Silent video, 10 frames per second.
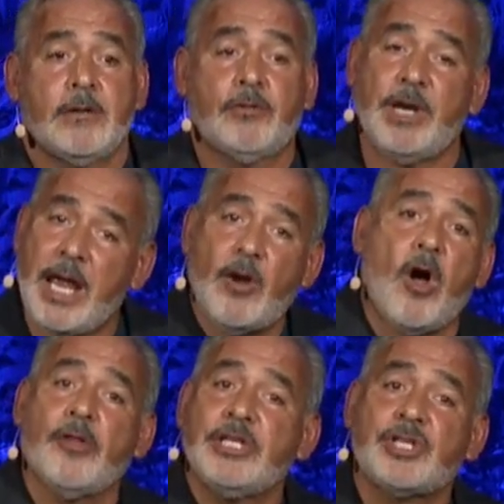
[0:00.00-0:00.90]
create
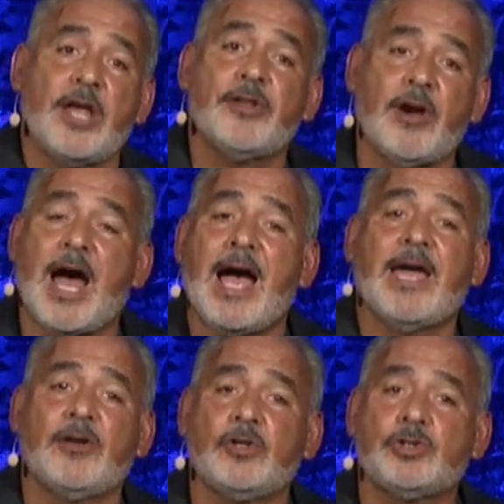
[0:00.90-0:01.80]
all these other
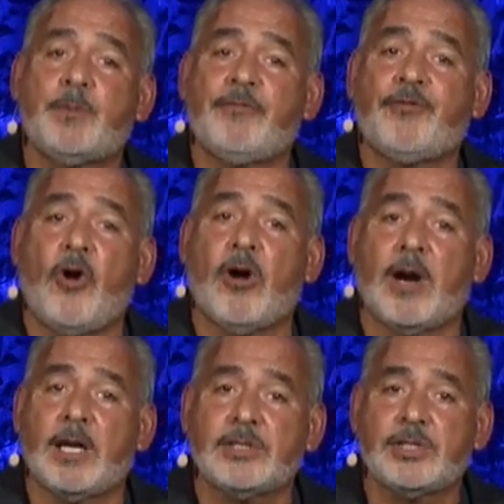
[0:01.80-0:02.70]
idols
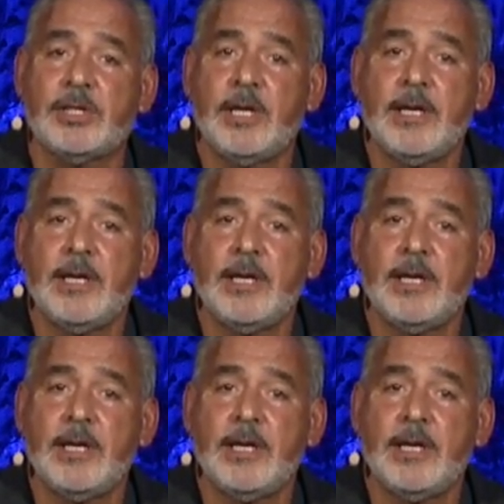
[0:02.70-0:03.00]
before us,